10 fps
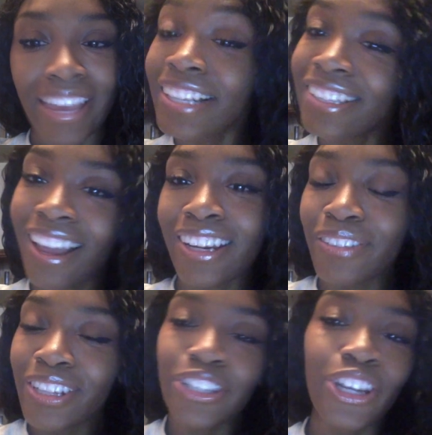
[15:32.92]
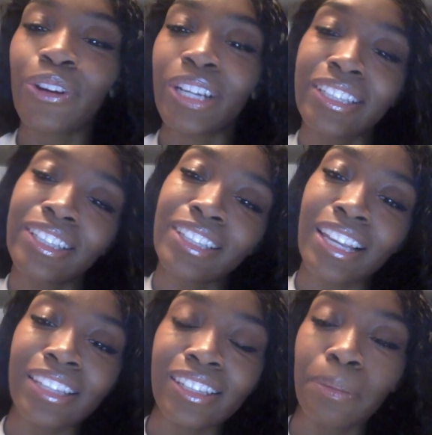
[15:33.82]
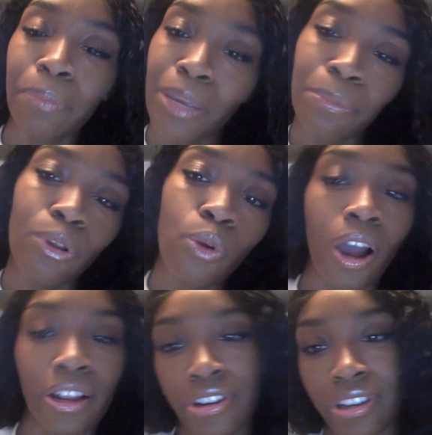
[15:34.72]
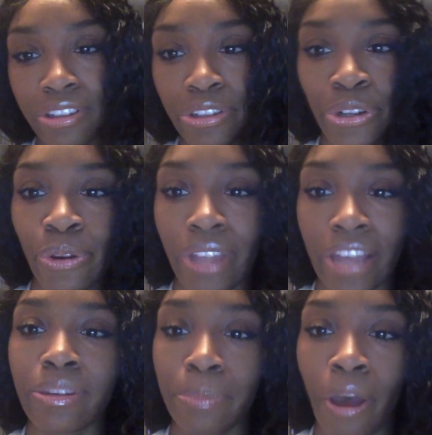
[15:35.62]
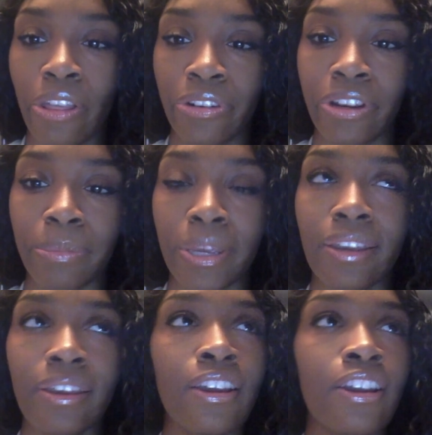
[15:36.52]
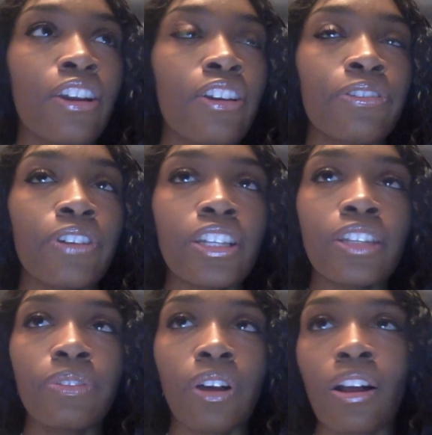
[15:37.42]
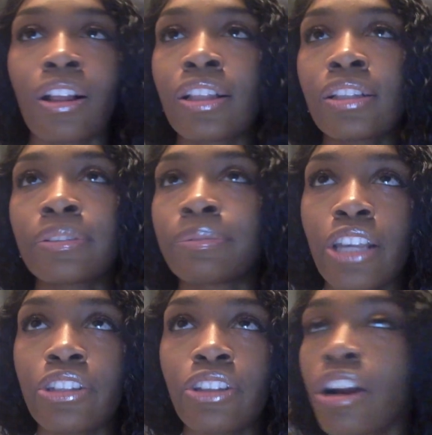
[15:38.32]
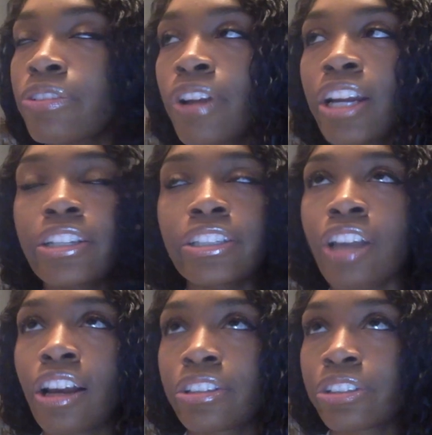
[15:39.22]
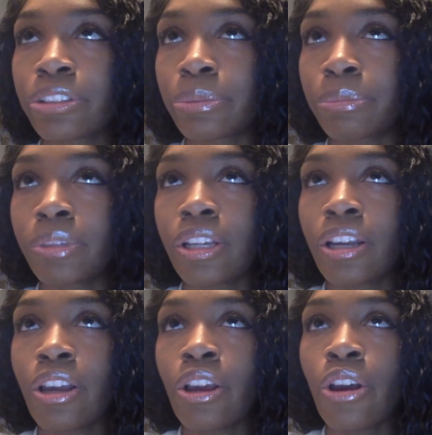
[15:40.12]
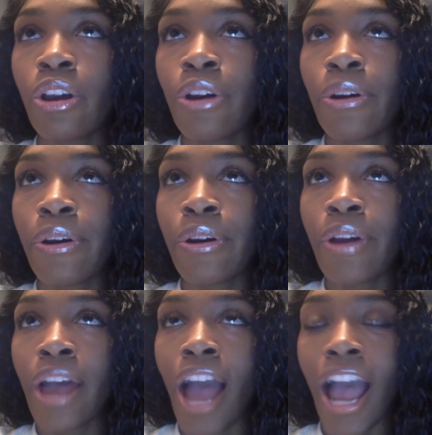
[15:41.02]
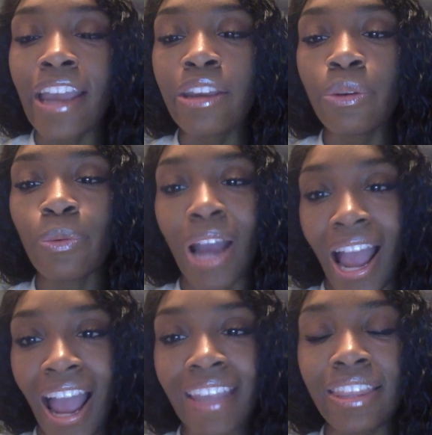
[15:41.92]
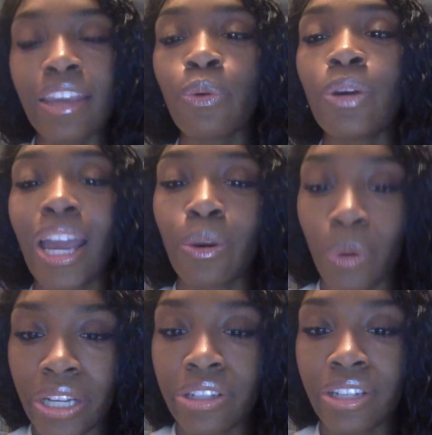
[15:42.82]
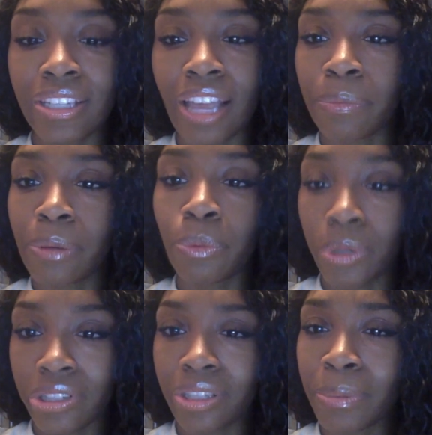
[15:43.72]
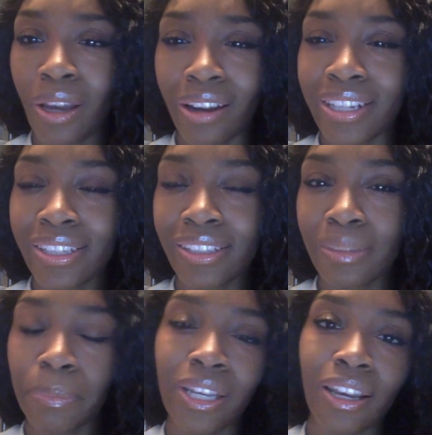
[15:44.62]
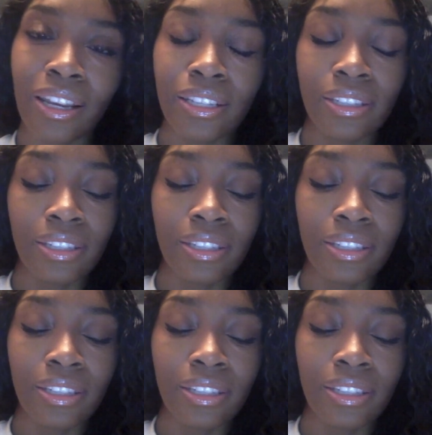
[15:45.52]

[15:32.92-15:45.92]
It's not even the show. It's the people watching the show that's bothering me. First of all, Starfire's costume. I think what I wish is that people would just be honest, because